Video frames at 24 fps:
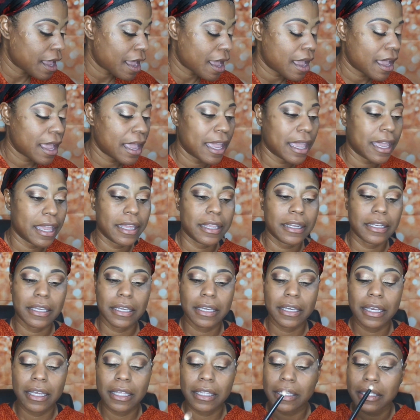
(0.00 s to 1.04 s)
I had
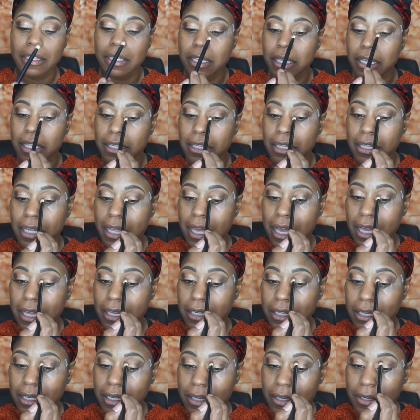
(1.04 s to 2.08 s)
a
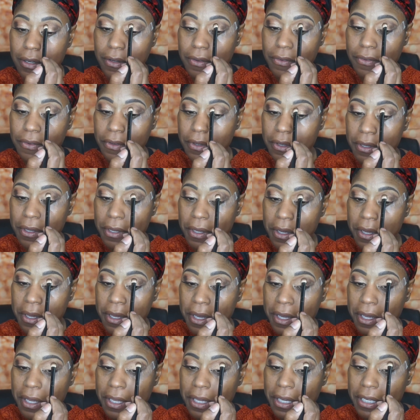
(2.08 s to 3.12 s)
lot of
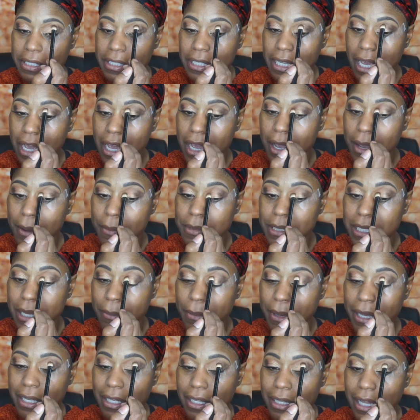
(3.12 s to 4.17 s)
good times. I
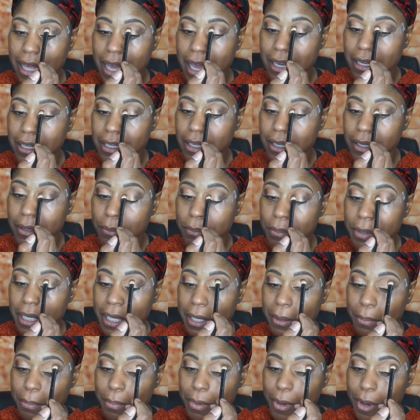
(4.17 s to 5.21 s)
met a lot of
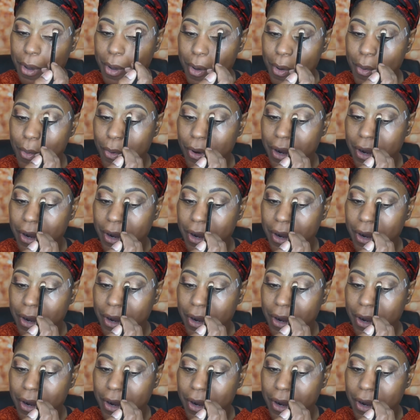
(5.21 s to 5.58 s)
people